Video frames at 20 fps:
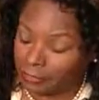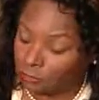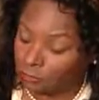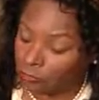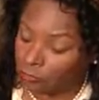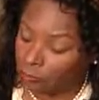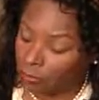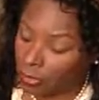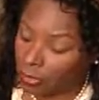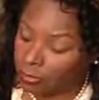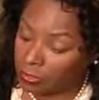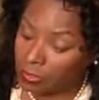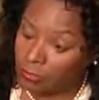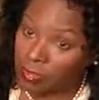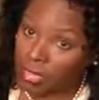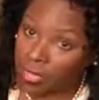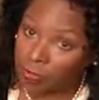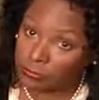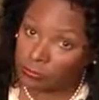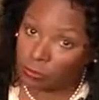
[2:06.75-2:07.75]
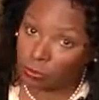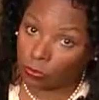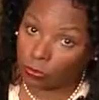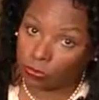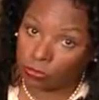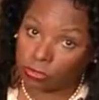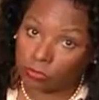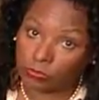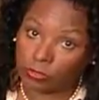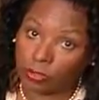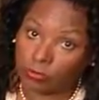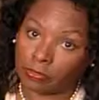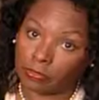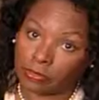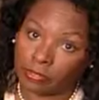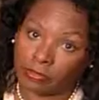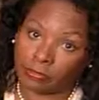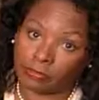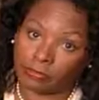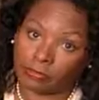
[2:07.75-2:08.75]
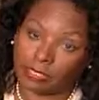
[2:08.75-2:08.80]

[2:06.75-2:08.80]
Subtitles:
if you run a household, you know that